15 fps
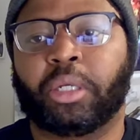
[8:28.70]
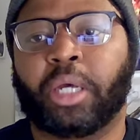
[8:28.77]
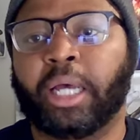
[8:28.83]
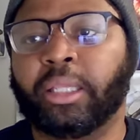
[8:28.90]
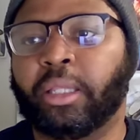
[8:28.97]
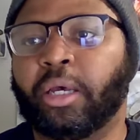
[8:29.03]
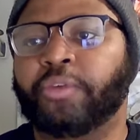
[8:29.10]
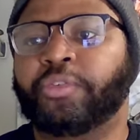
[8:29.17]
I
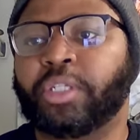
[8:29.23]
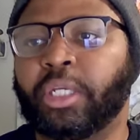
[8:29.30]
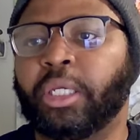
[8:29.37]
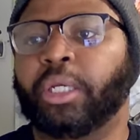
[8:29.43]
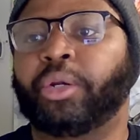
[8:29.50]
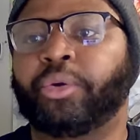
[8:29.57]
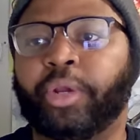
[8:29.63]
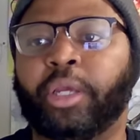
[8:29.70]
love seeing
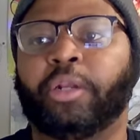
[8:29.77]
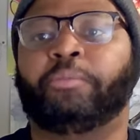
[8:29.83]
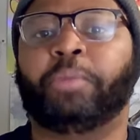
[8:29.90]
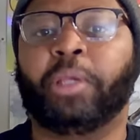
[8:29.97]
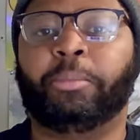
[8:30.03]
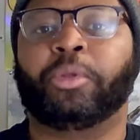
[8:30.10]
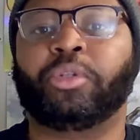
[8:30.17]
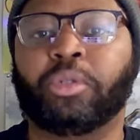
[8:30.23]
creative
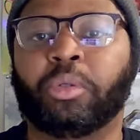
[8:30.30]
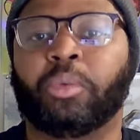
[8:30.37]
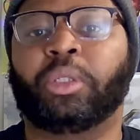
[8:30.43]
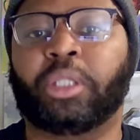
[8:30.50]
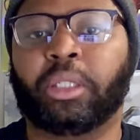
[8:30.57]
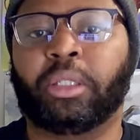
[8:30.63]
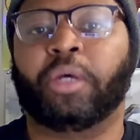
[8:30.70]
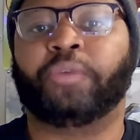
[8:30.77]
people doing what they
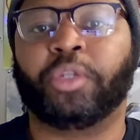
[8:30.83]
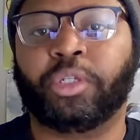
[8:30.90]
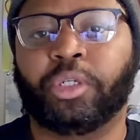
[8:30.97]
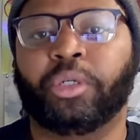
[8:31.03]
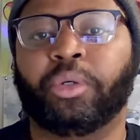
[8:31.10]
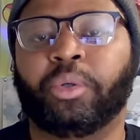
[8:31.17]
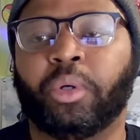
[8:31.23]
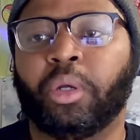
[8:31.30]
love to
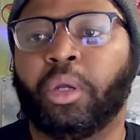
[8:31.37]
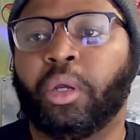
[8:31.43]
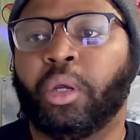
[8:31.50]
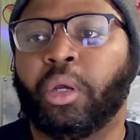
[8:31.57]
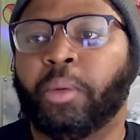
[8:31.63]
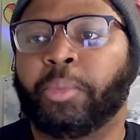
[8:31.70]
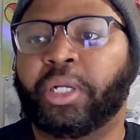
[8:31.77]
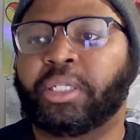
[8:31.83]
do.
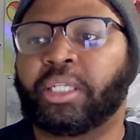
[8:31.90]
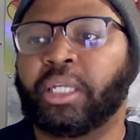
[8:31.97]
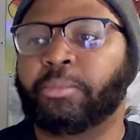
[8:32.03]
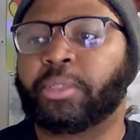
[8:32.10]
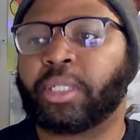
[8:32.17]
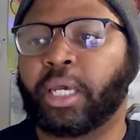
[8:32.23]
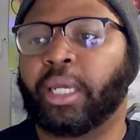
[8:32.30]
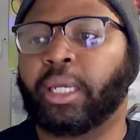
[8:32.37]
But it seems
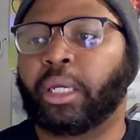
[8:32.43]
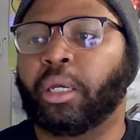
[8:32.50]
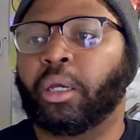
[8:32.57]
like